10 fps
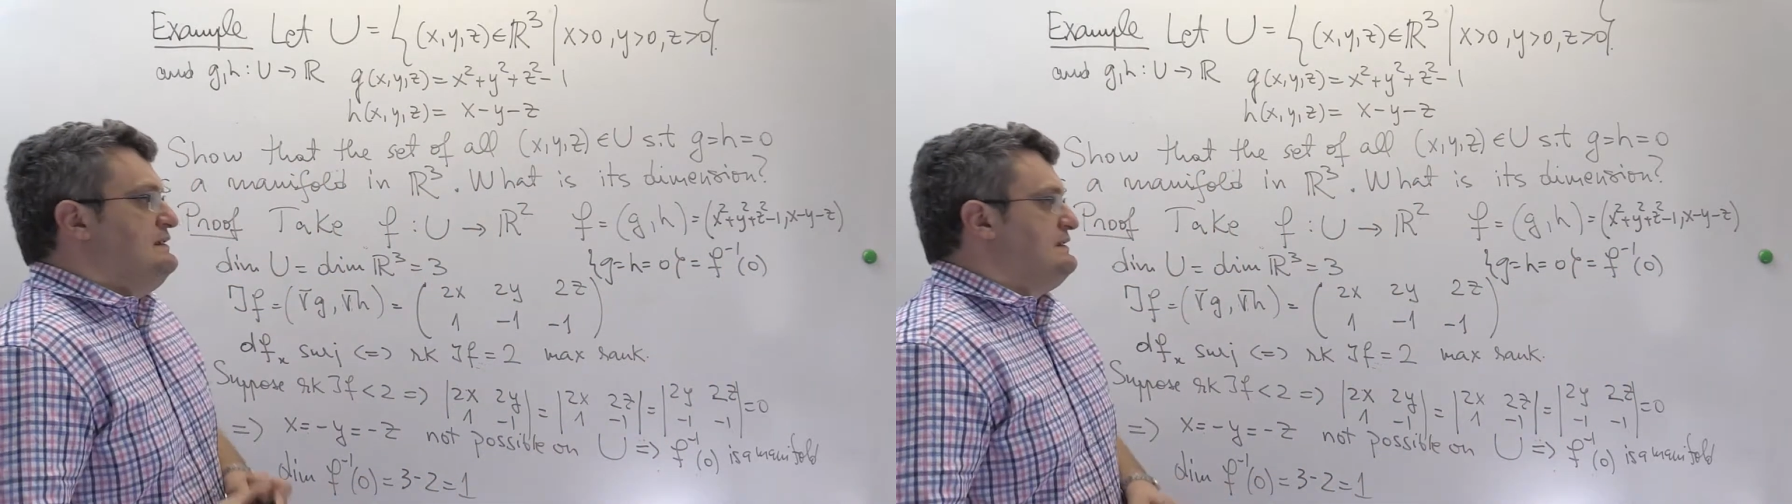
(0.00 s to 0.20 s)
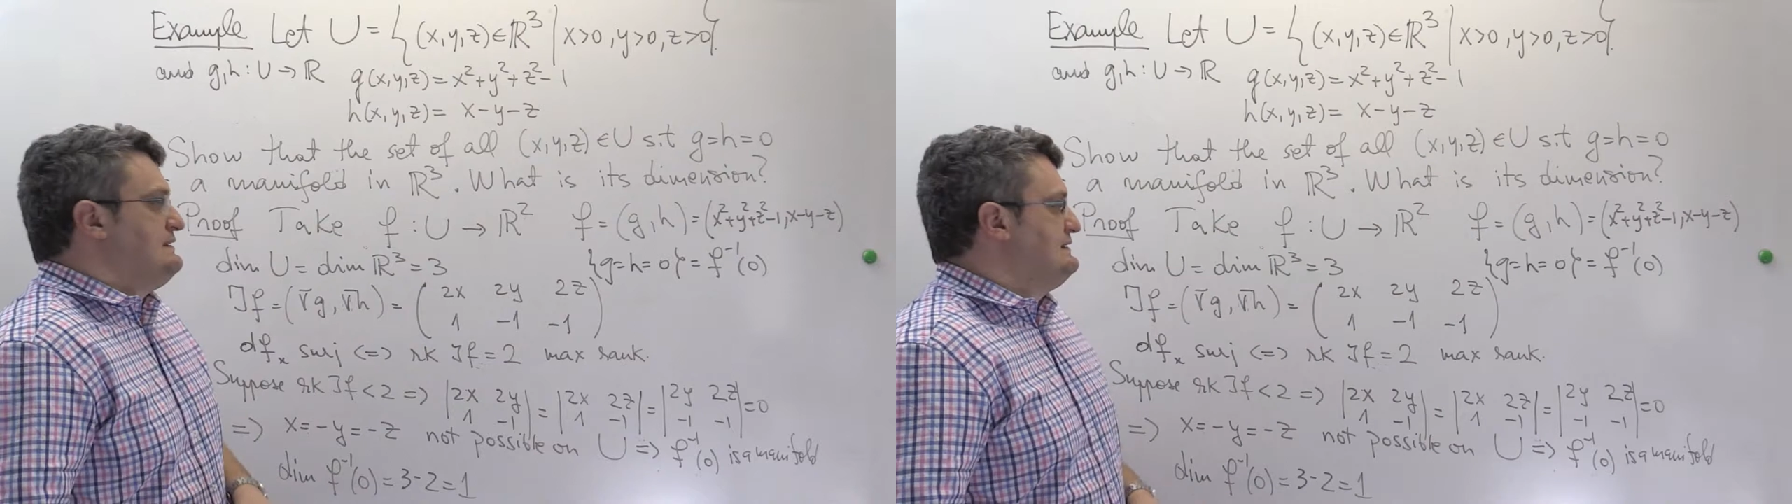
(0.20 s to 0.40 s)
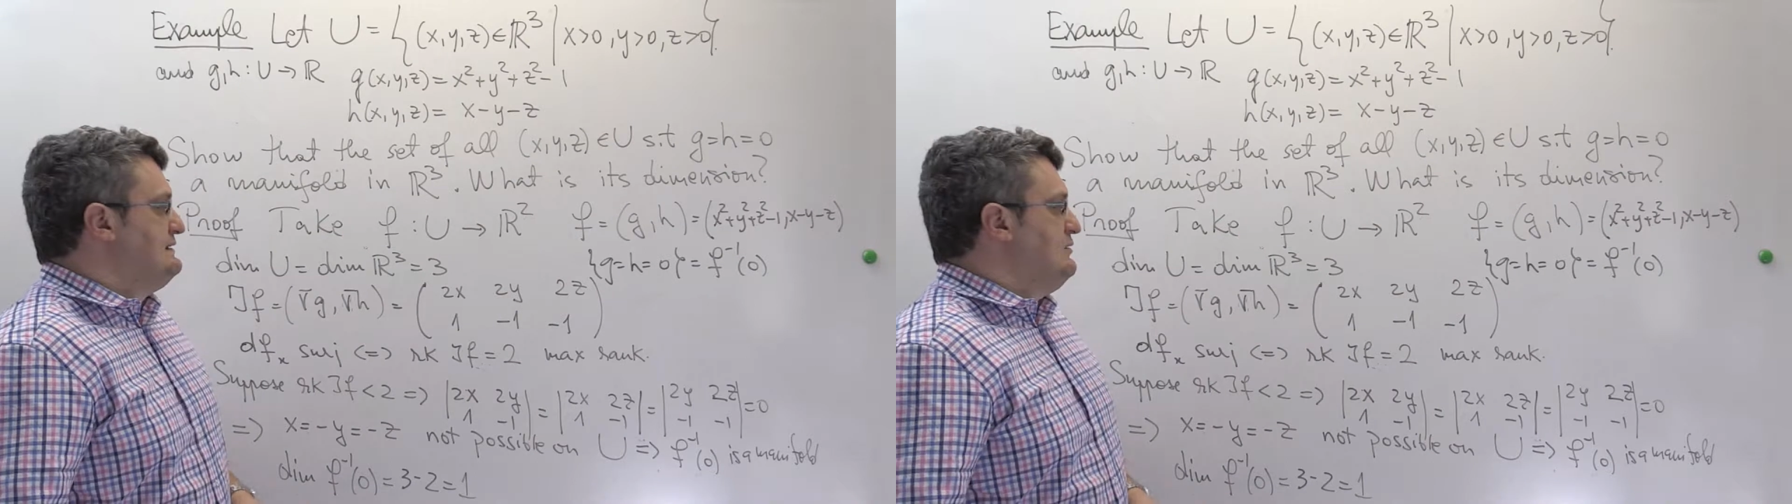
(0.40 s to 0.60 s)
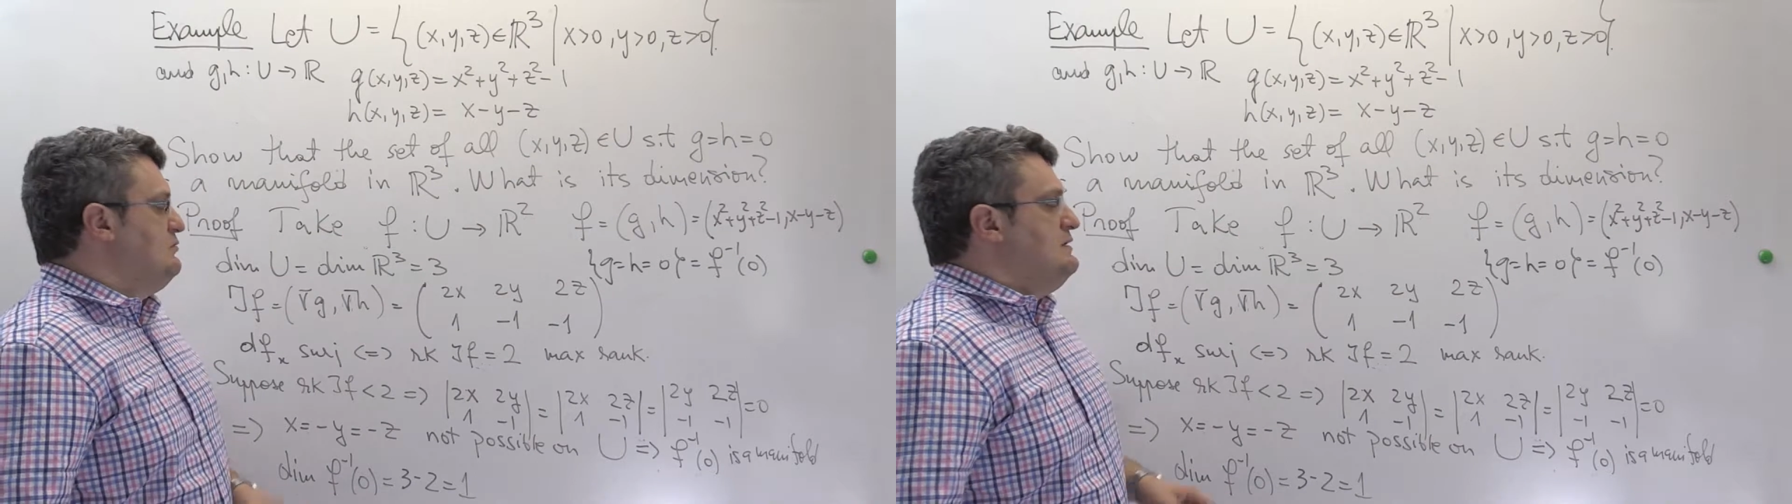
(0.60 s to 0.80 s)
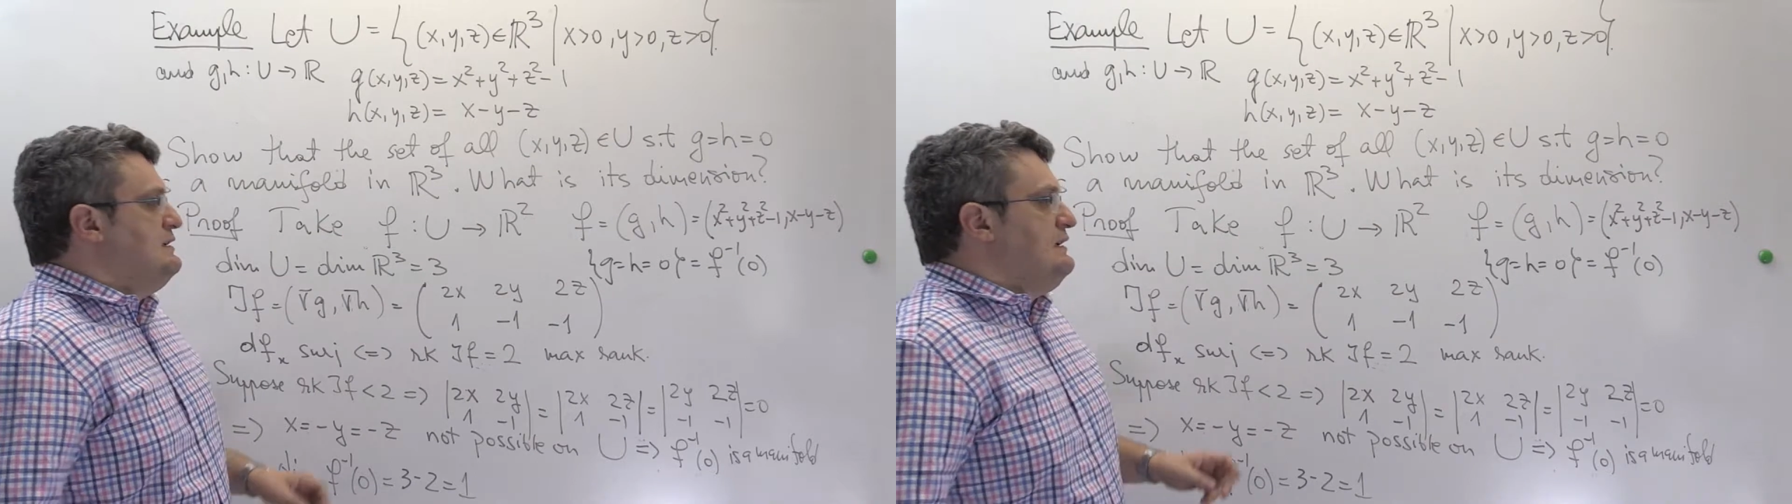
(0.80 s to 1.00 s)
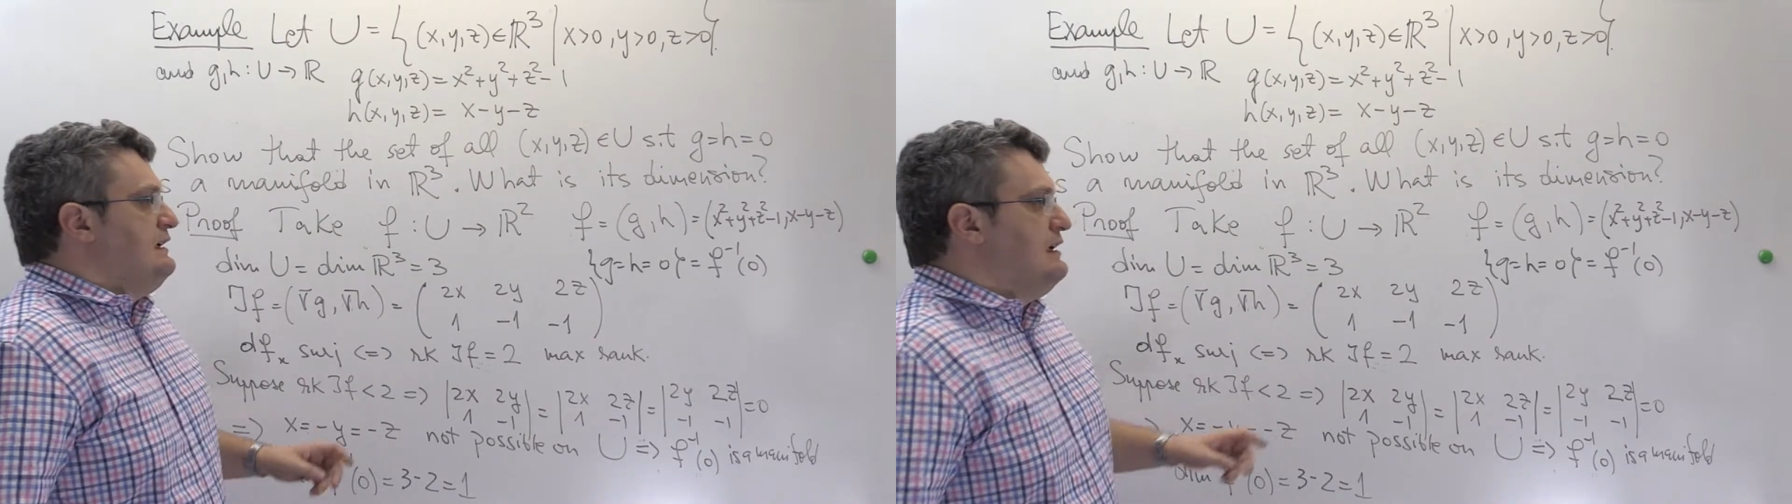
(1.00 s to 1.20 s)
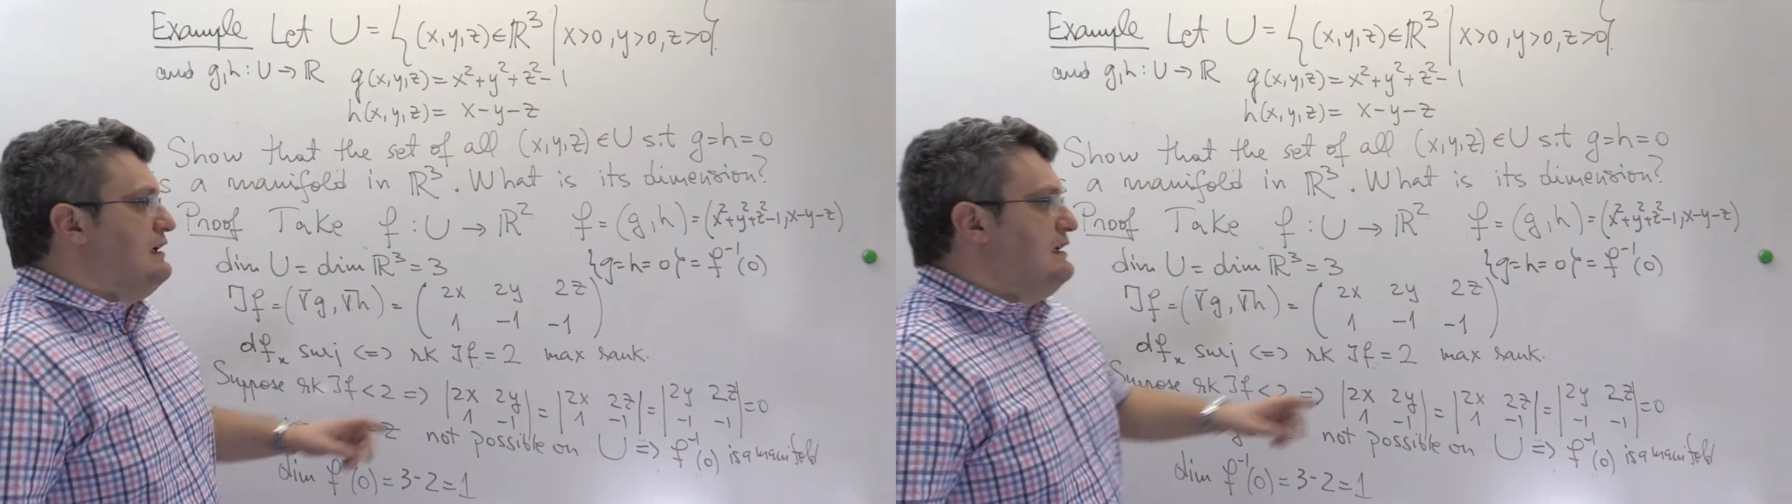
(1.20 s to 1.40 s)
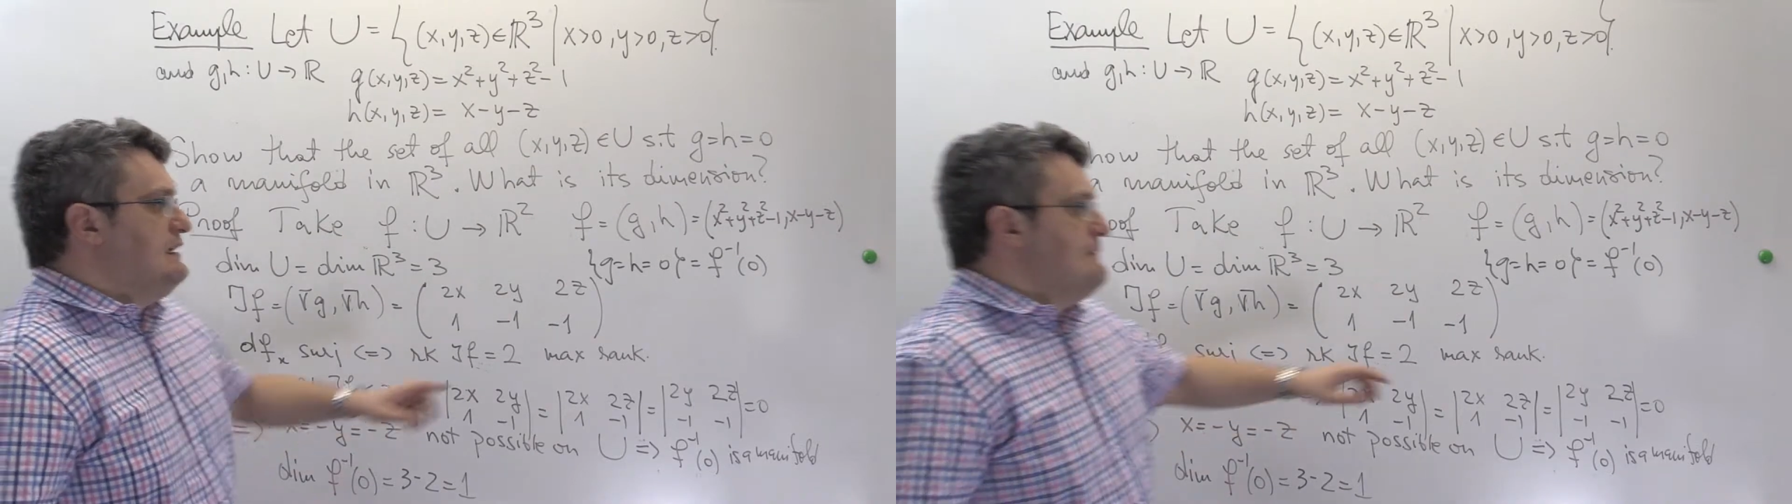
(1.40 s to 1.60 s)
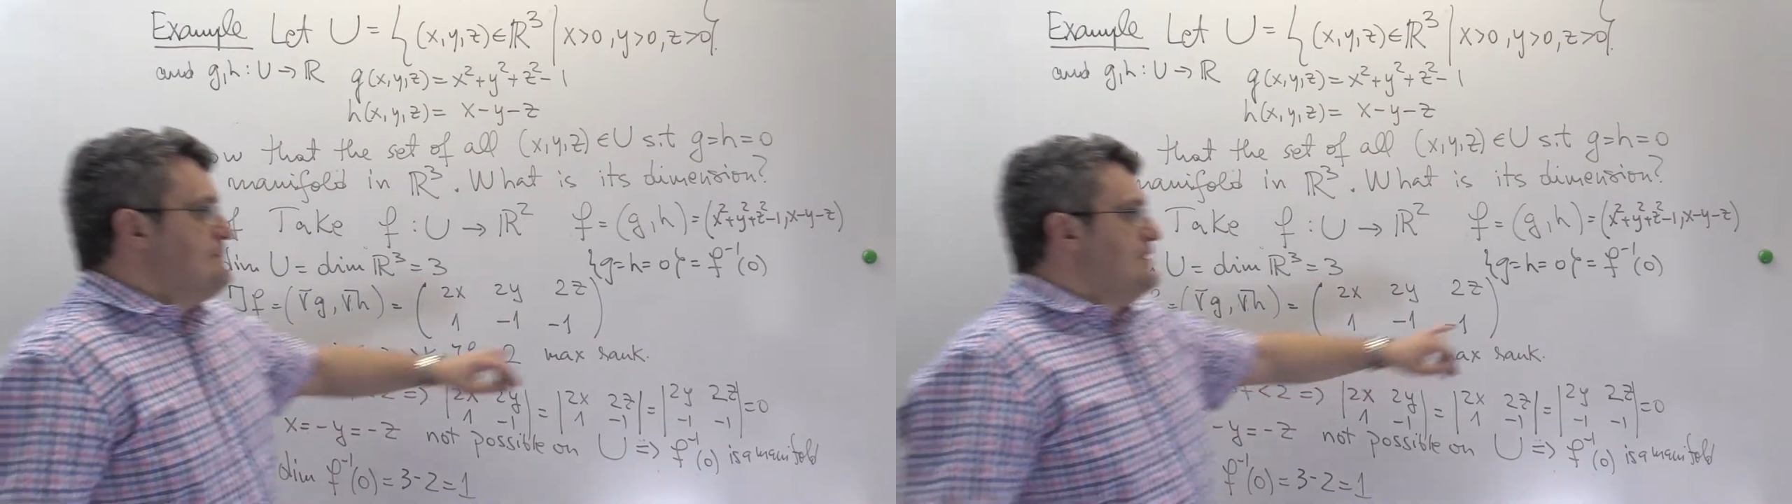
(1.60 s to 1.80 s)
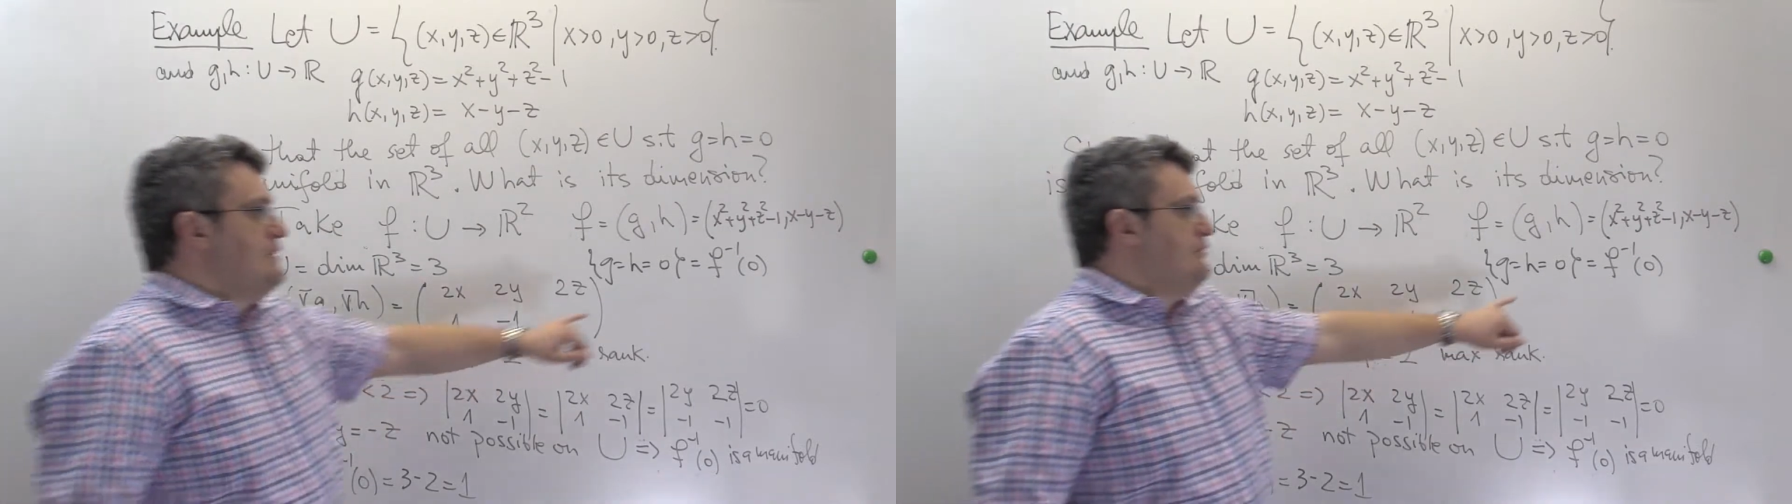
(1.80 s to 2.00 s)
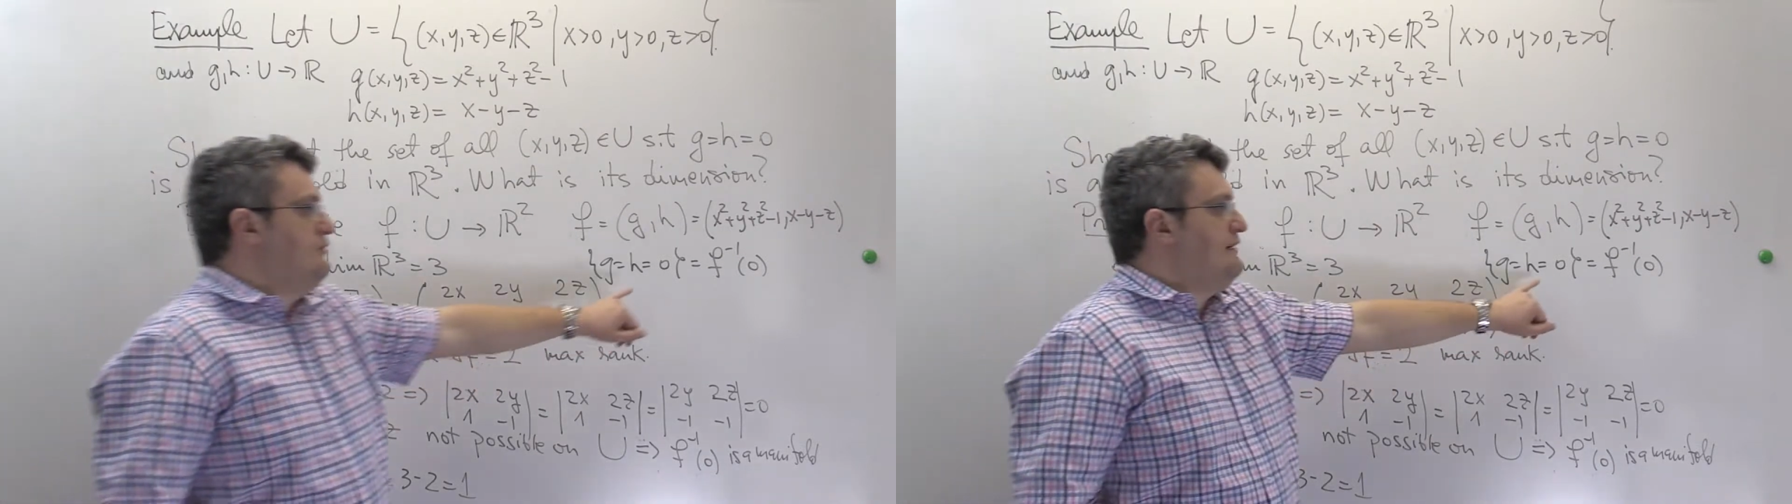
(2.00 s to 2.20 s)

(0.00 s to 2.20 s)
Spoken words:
So you